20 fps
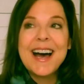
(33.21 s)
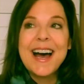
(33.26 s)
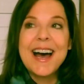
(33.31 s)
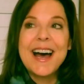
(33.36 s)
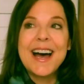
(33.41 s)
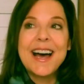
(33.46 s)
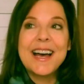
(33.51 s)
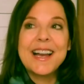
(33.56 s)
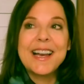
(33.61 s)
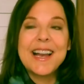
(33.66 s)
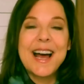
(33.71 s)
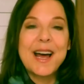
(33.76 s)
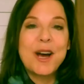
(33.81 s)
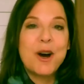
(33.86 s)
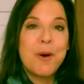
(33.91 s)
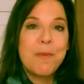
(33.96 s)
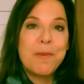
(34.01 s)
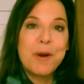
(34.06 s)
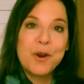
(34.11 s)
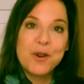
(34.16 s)
And I
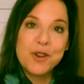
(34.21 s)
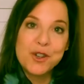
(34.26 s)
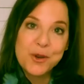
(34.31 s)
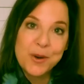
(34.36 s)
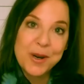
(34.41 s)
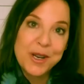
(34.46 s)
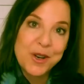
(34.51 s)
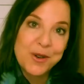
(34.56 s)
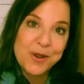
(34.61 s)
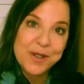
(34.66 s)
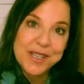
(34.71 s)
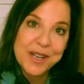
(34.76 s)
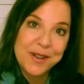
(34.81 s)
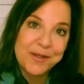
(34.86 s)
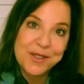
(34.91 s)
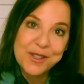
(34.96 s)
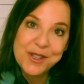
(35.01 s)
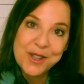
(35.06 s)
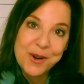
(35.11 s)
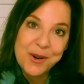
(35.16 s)
hope you're enjoying
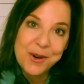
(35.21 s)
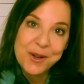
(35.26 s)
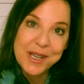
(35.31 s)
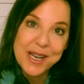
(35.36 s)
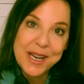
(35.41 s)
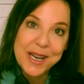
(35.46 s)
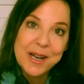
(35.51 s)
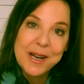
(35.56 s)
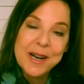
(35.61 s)
yourselves thoroughly.